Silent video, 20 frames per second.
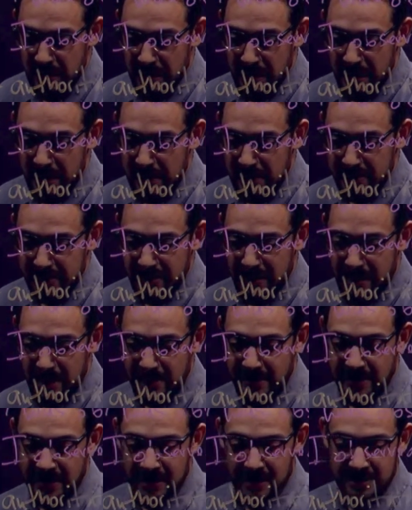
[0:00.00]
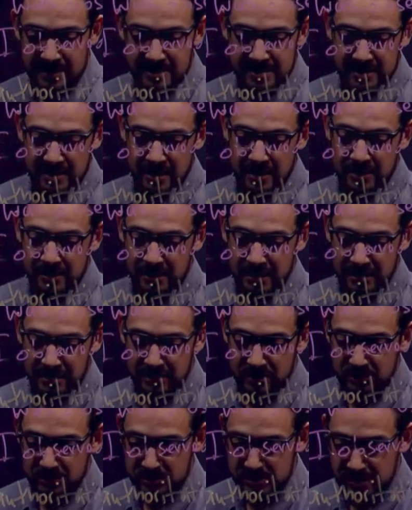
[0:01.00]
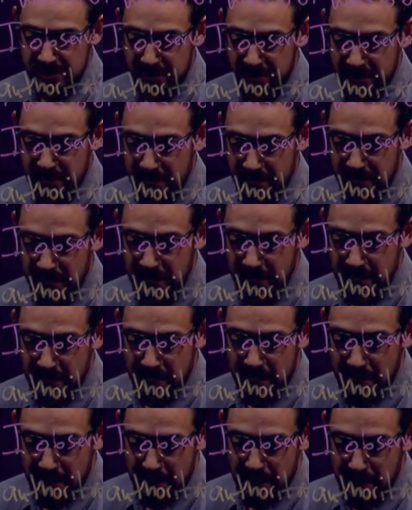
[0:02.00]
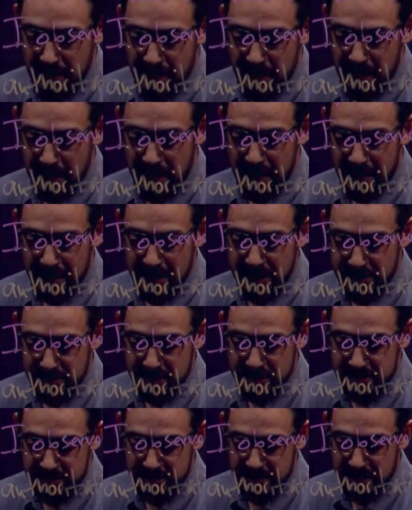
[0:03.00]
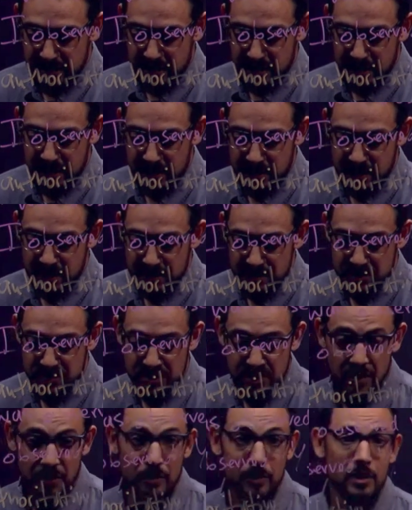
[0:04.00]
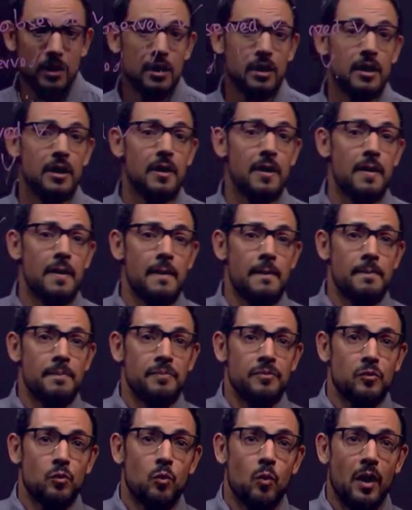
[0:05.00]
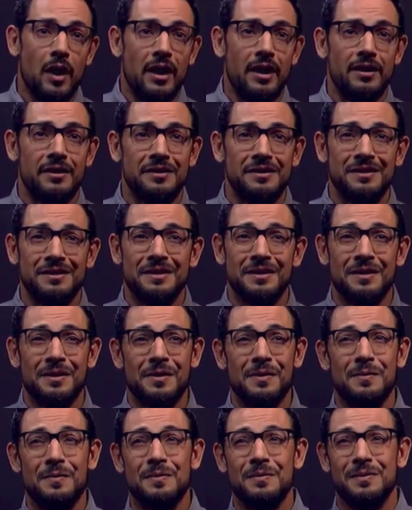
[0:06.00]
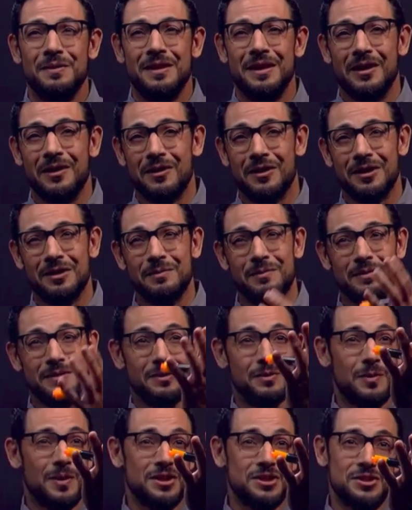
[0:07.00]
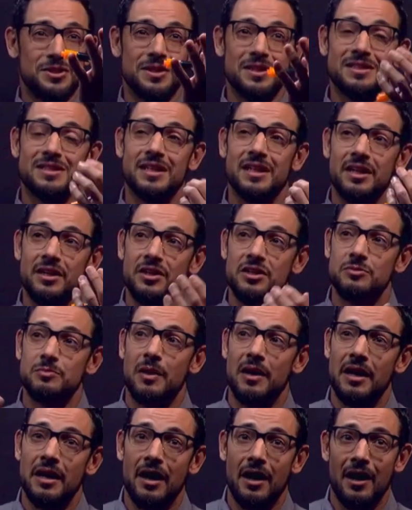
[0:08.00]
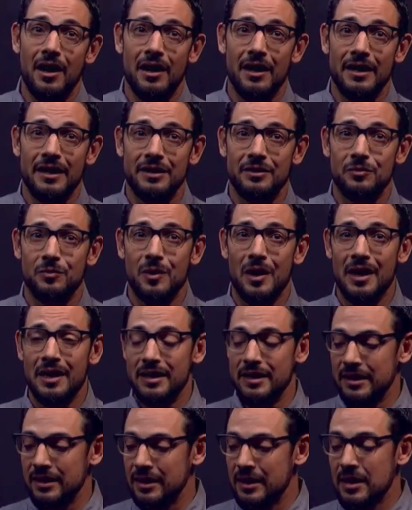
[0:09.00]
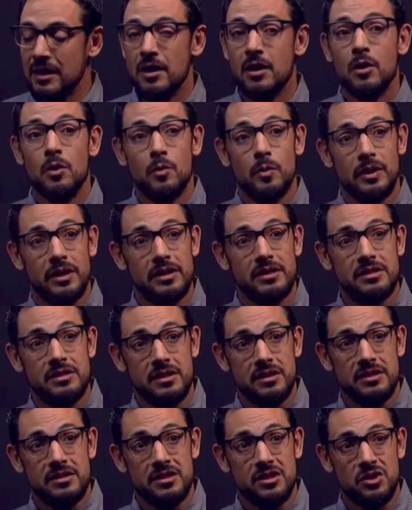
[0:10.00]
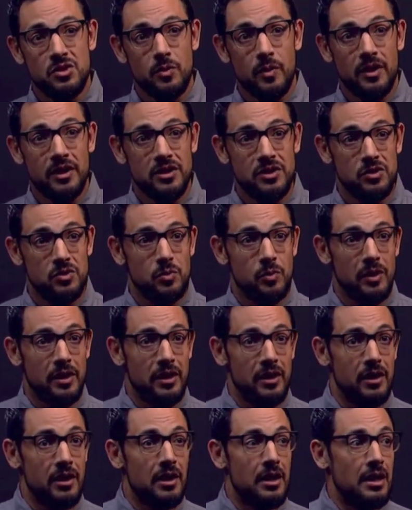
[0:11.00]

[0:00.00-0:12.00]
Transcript: And in that case, they lose their agency. So while the question is, can I use my I in writing? We can see the situations where